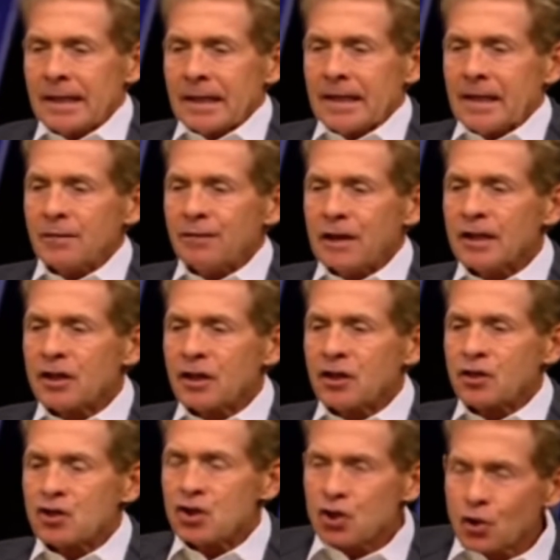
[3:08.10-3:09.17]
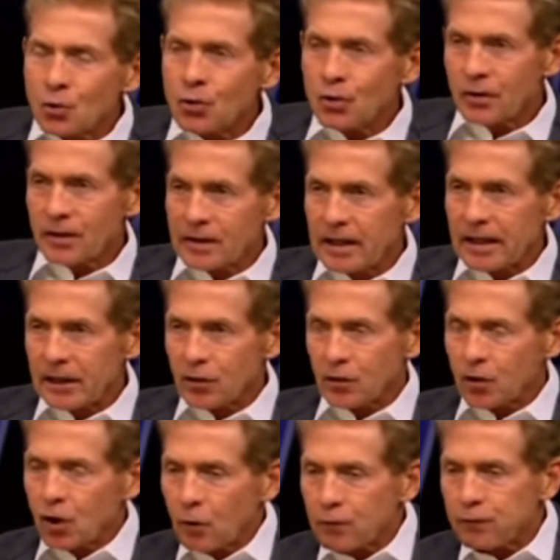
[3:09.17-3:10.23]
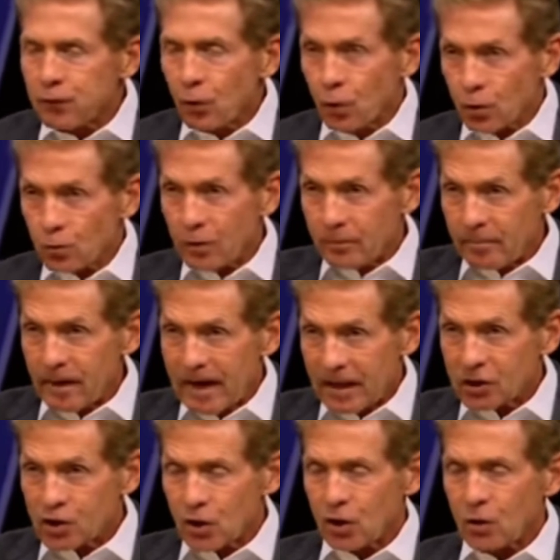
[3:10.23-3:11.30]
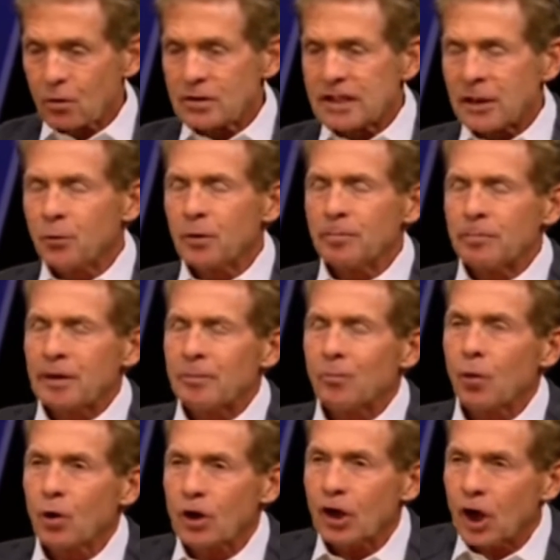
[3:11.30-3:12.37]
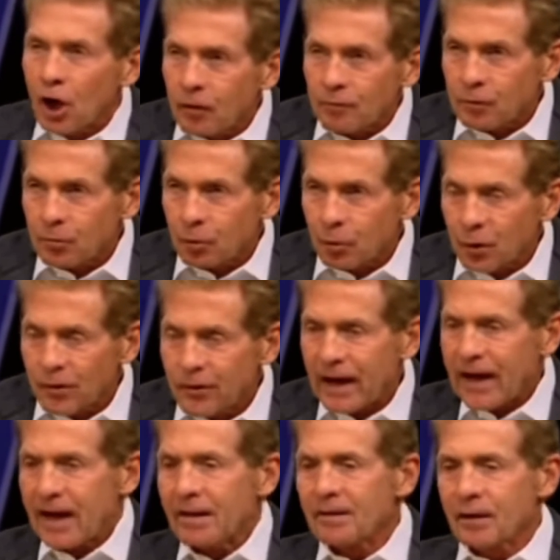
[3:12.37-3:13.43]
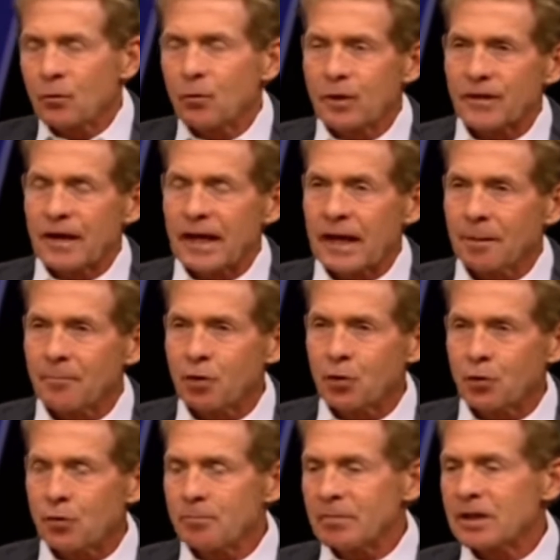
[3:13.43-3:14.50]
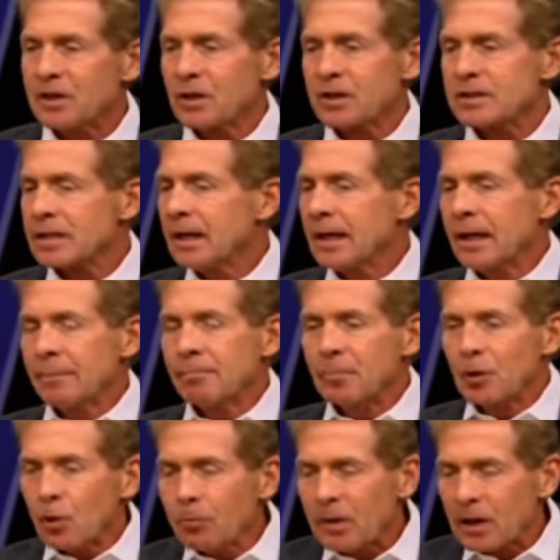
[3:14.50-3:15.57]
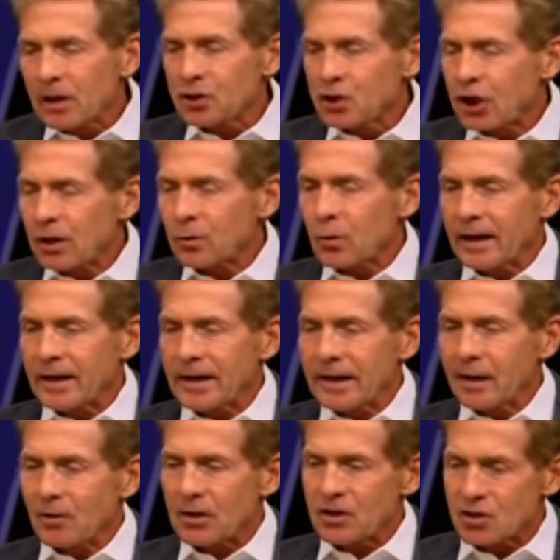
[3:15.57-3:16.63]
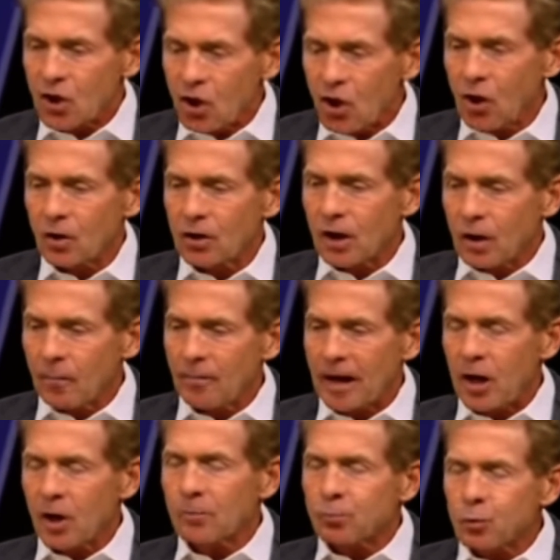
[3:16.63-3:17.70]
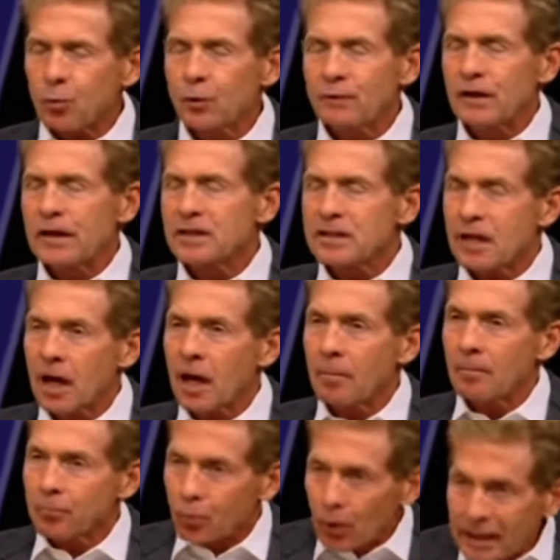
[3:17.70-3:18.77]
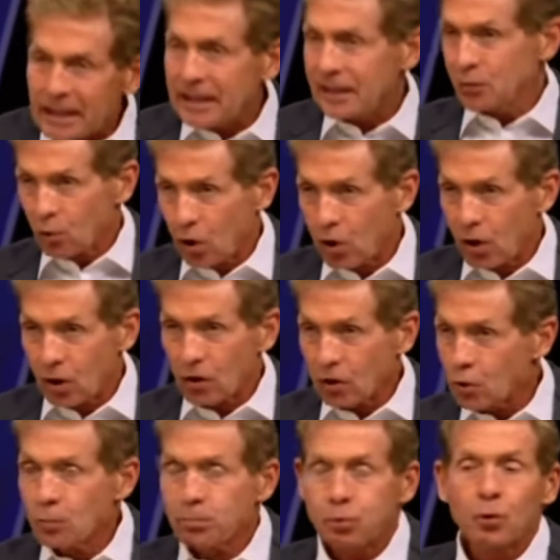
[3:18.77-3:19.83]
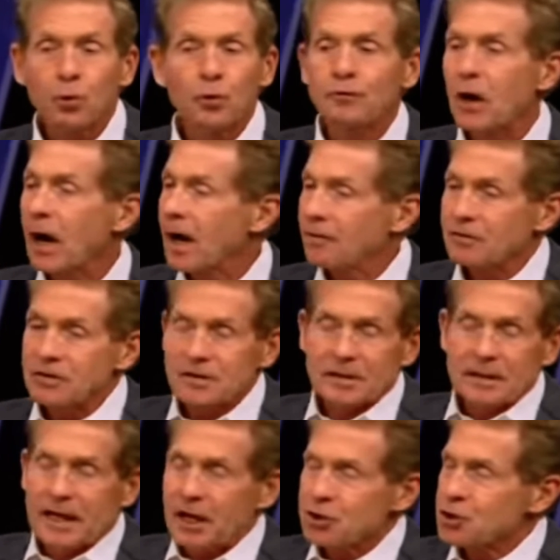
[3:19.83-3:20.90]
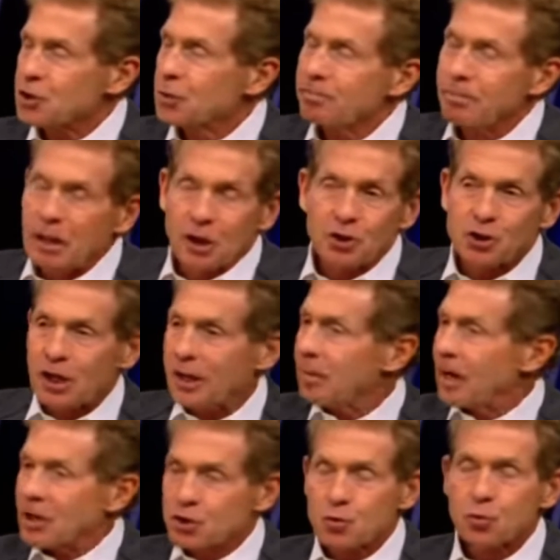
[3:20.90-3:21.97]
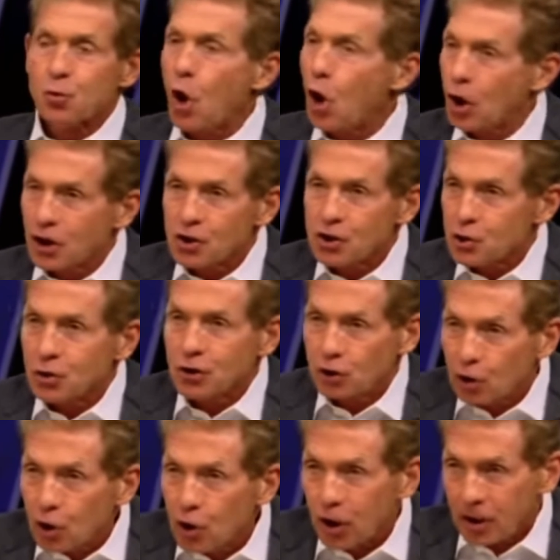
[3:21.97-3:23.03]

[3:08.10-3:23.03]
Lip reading: if he could sooner than later go forward with Mac Jones, he would be more comfortable with that than with Cam Newton because Bill Belichick right now is all about proving Tom Brady wrong, who proved, obviously, last year Belichick about as wrong as you can look.